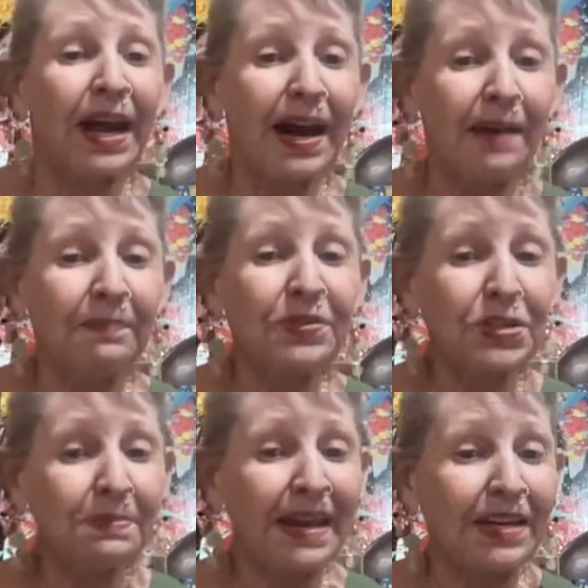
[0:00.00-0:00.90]
um,
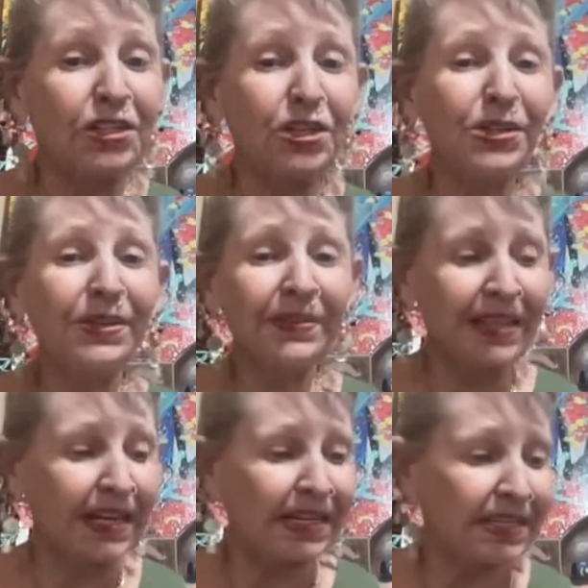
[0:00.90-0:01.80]
to make sure
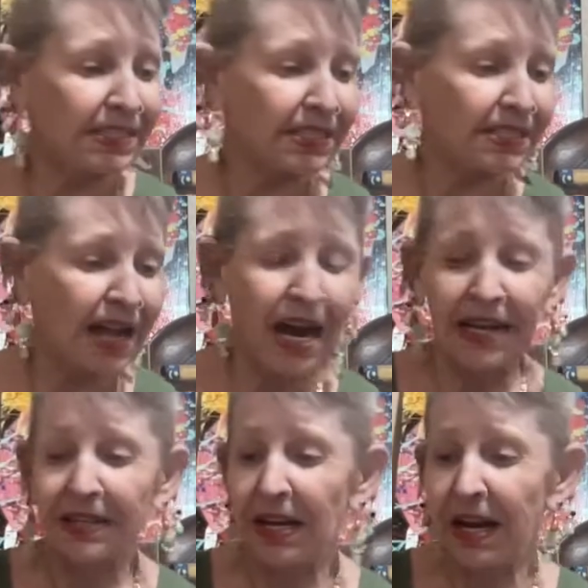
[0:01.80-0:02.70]
that it's
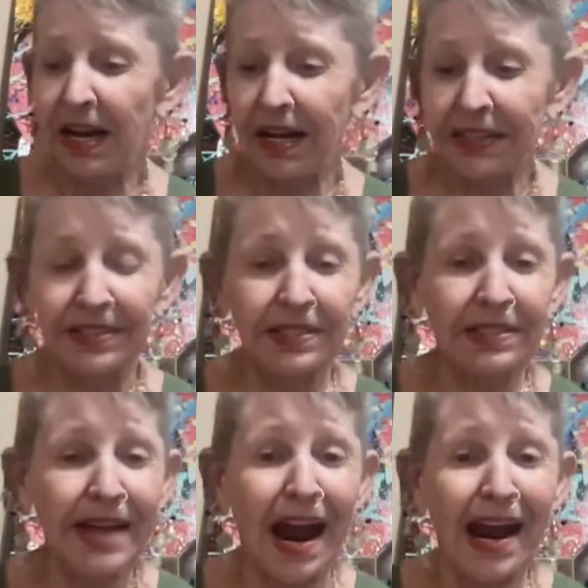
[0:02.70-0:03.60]
not uh,
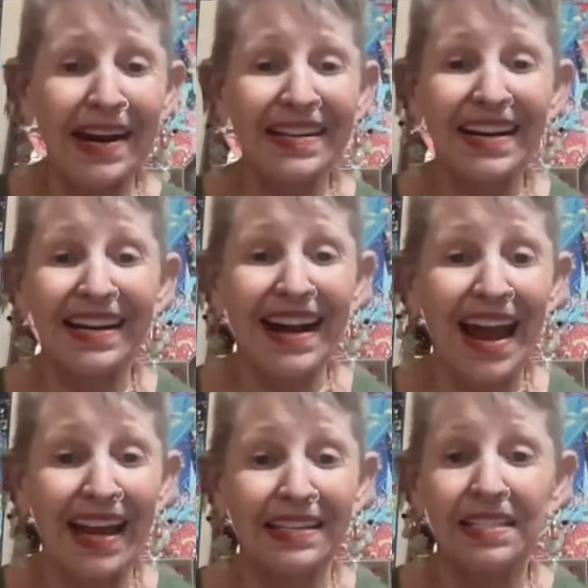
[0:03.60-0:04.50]
dyed,
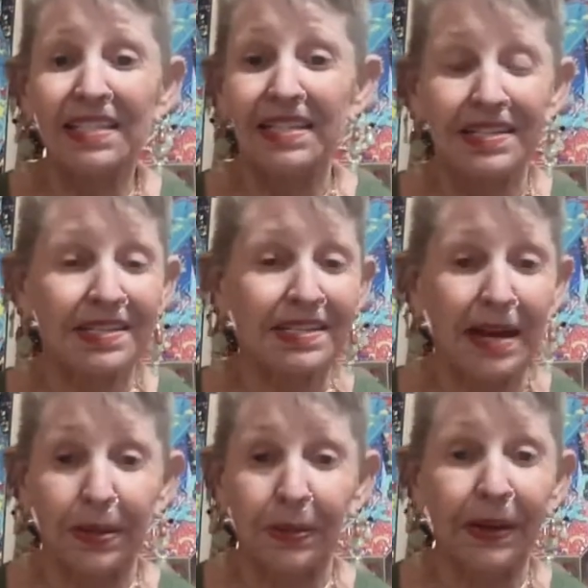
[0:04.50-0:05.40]
enhanced,
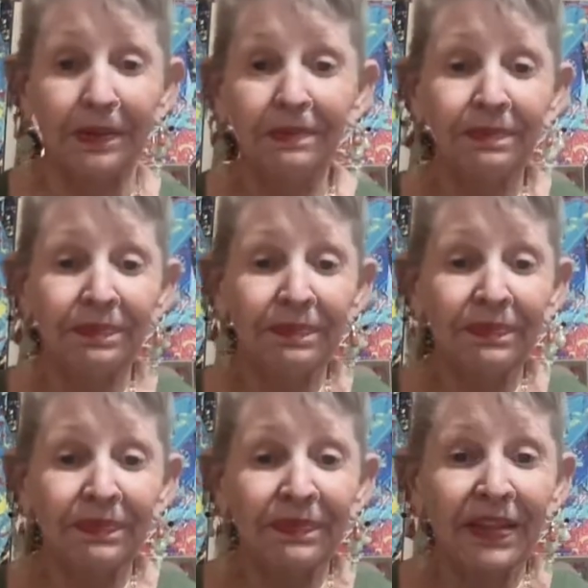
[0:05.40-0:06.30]
etc.
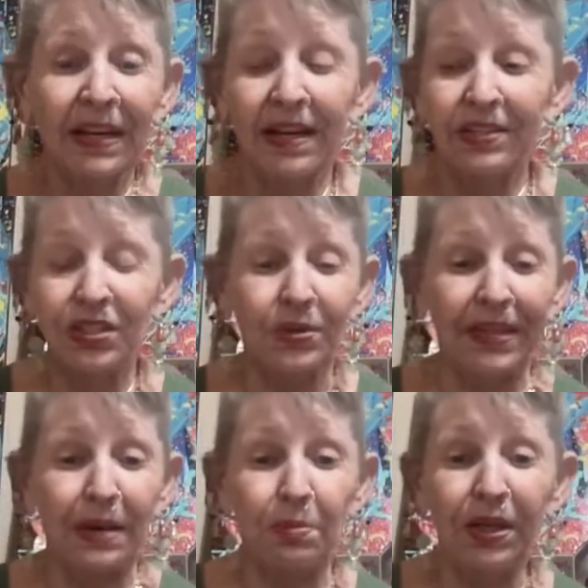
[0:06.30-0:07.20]
So
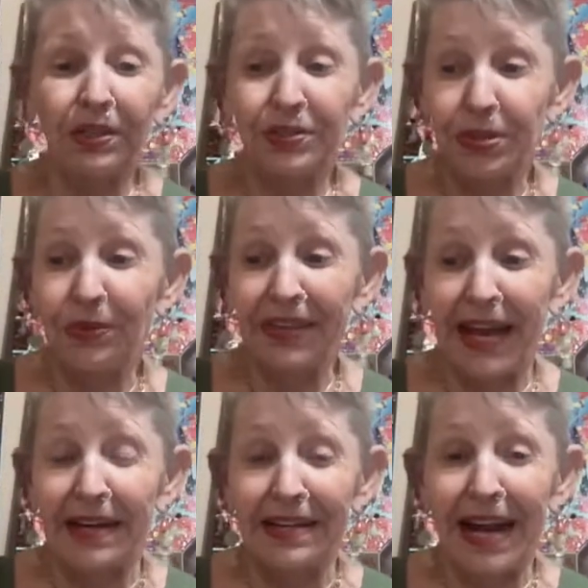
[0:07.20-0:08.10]
they will do
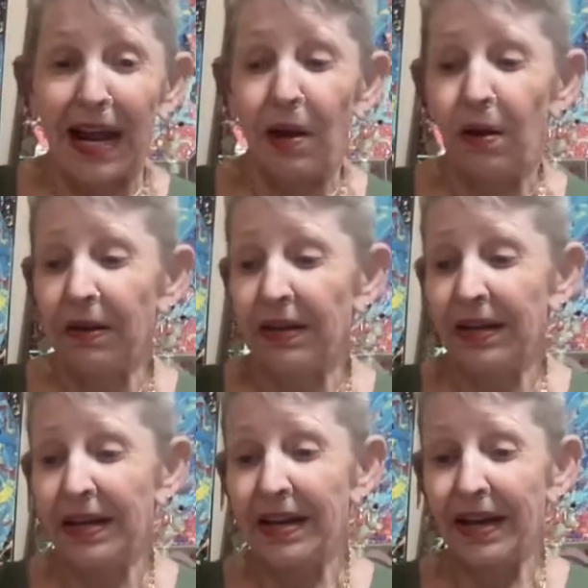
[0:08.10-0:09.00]
that now.
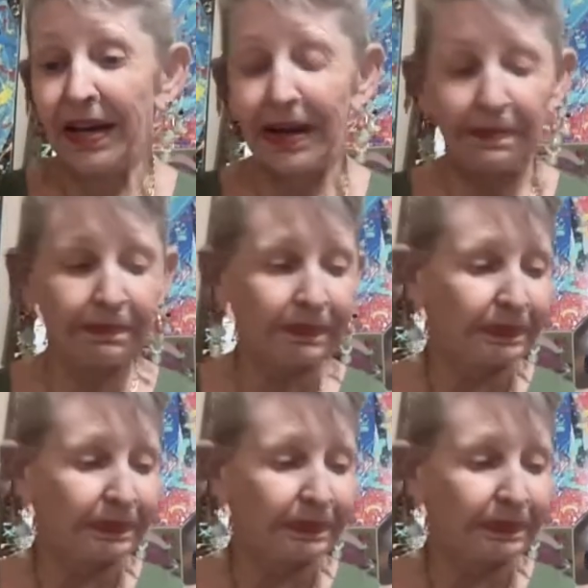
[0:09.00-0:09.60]
Um,